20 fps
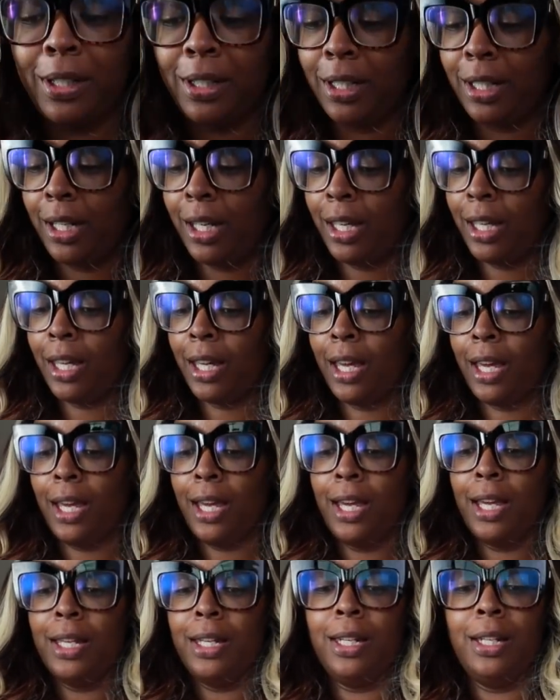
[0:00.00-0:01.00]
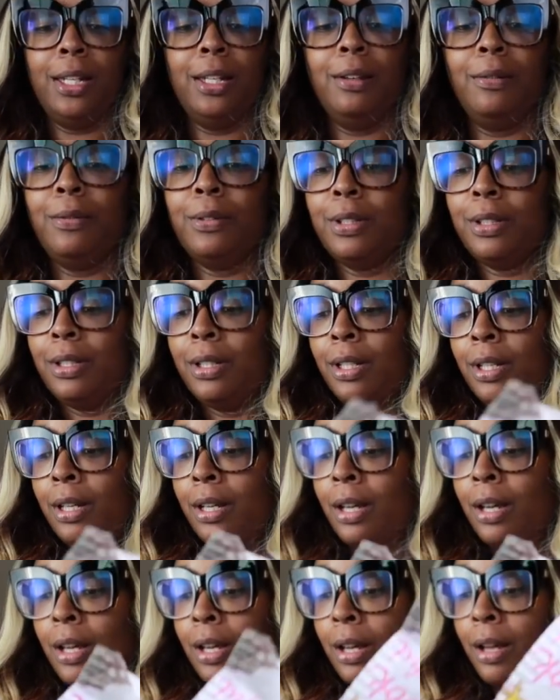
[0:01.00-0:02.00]
honey. Hand delivered.
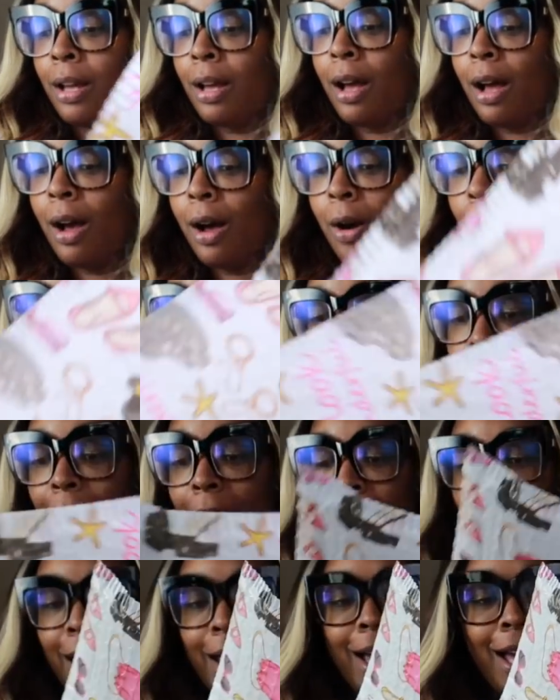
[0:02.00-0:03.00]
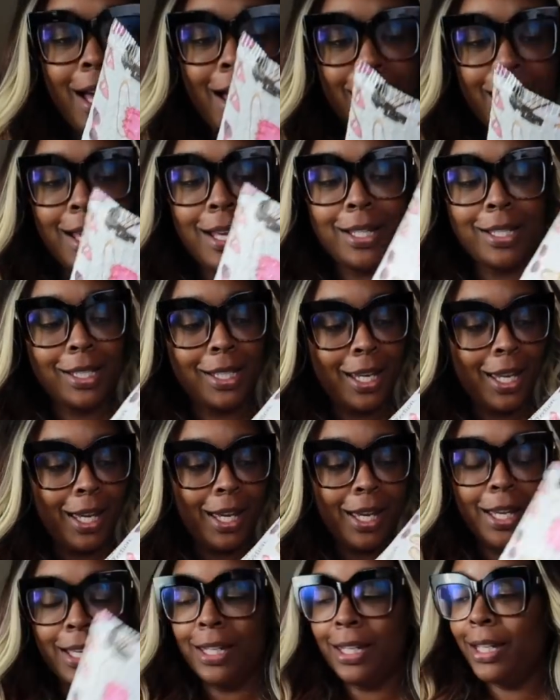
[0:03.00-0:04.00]
Oh my gosh,
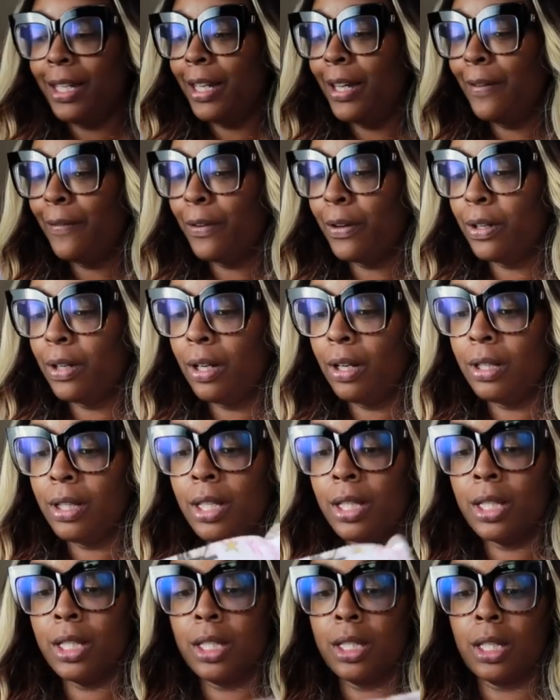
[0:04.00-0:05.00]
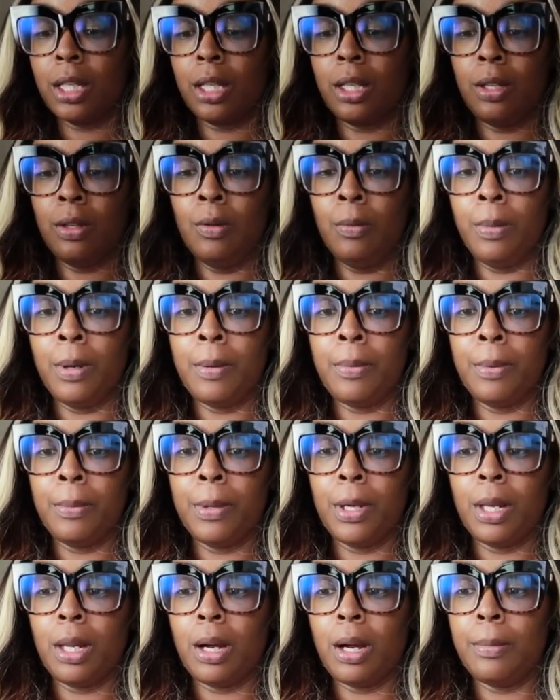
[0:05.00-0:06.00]
hand delivered. Oh, this is a cute bubble
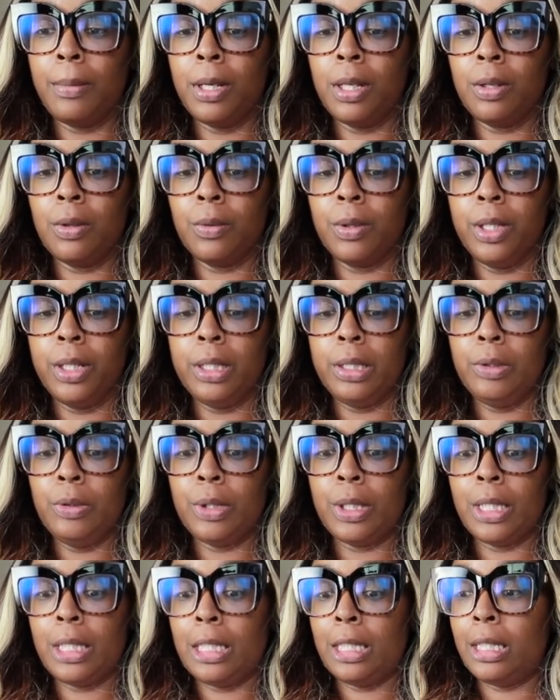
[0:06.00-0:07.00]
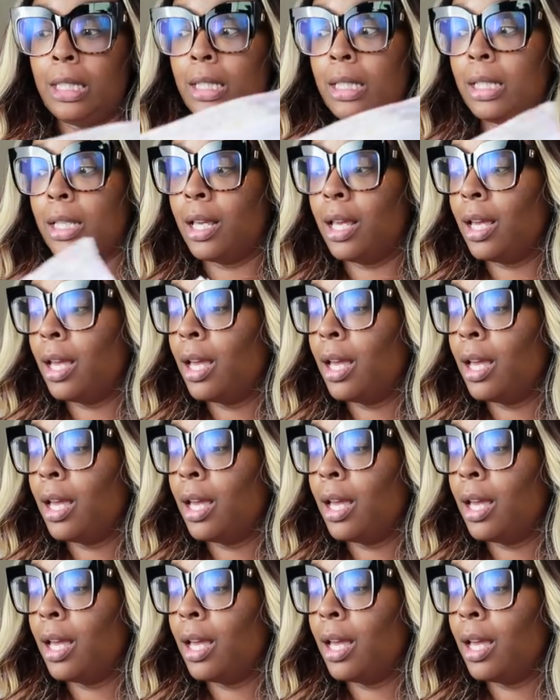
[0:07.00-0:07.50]
miller. I'm gonna reuse this.